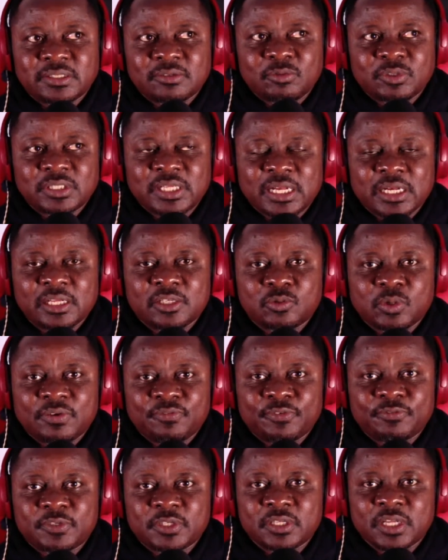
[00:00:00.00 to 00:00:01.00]
started in
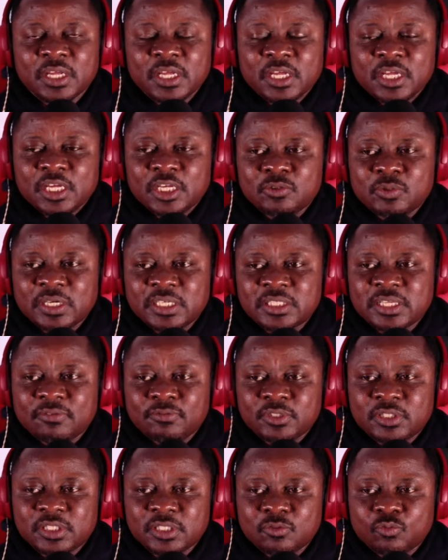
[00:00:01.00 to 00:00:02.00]
2015. In
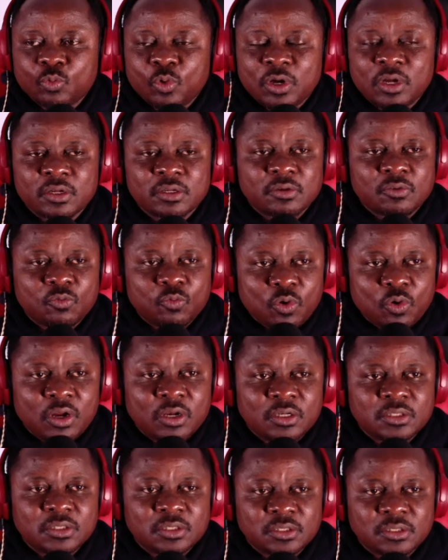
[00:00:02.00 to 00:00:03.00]
2017,
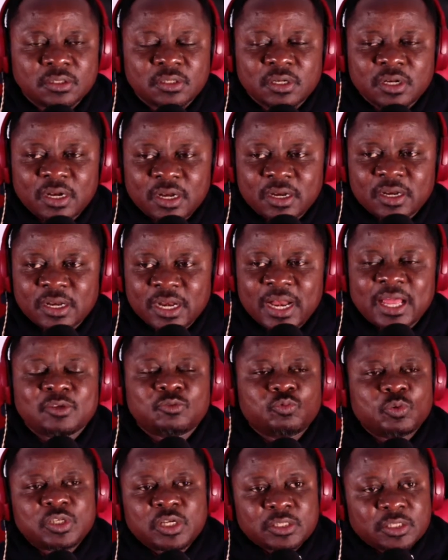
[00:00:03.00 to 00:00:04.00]
one class,
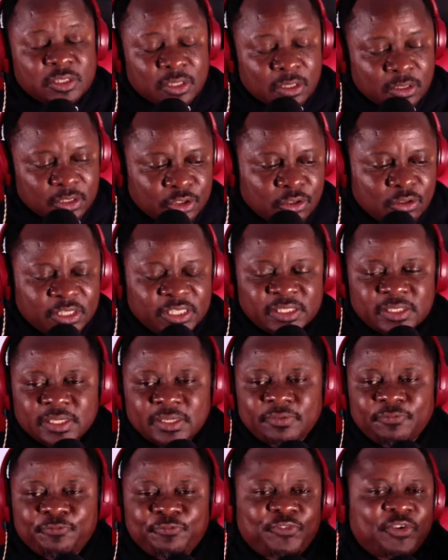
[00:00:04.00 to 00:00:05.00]
we just talk, it's
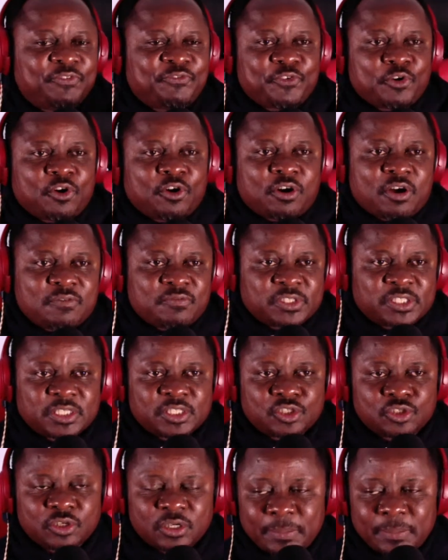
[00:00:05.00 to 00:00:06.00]
a free-for-all
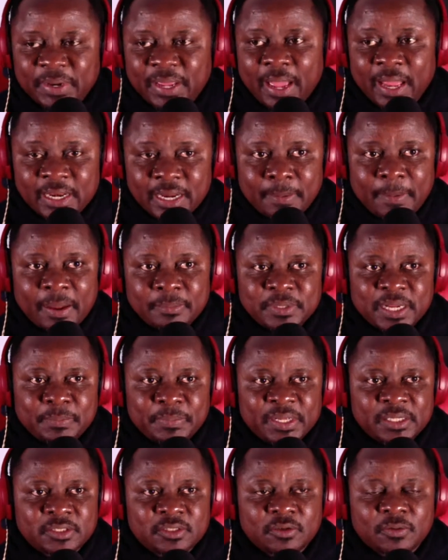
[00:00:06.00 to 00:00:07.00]
conversation. I'm their
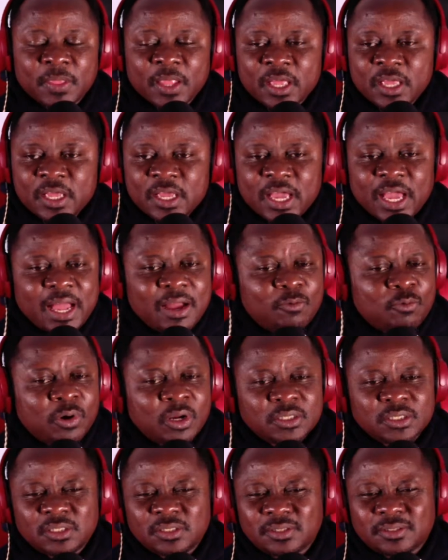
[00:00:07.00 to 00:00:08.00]
mentor. And
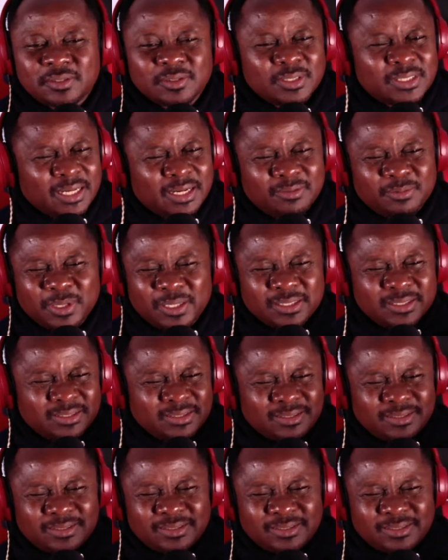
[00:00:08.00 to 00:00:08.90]
one student, one